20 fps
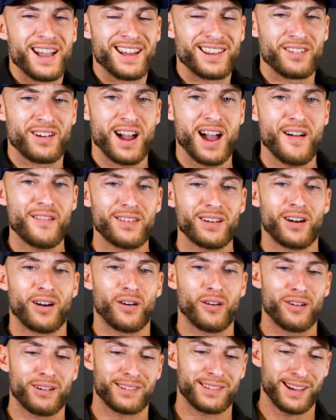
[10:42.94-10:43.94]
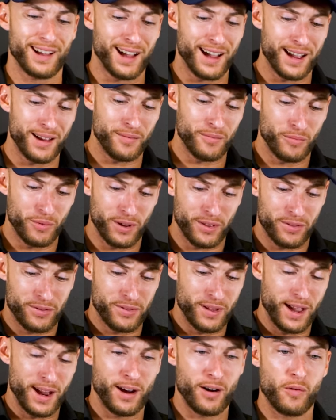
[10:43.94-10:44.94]
and you're having a hard time
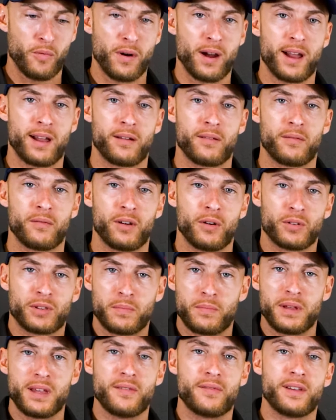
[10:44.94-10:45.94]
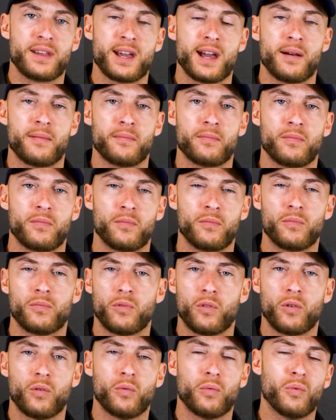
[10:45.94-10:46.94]
with the airway, with BVM?
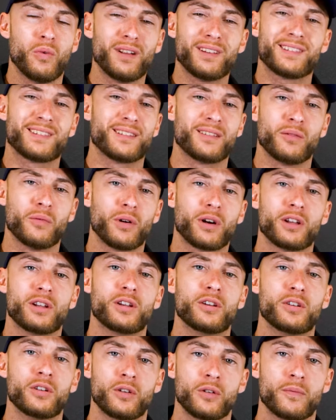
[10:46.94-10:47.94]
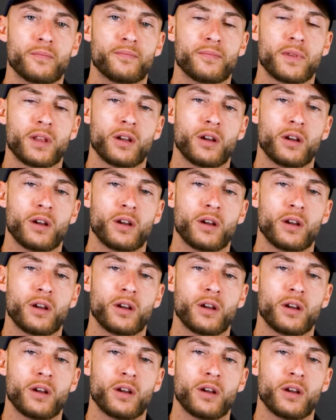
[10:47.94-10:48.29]
What, what can you do?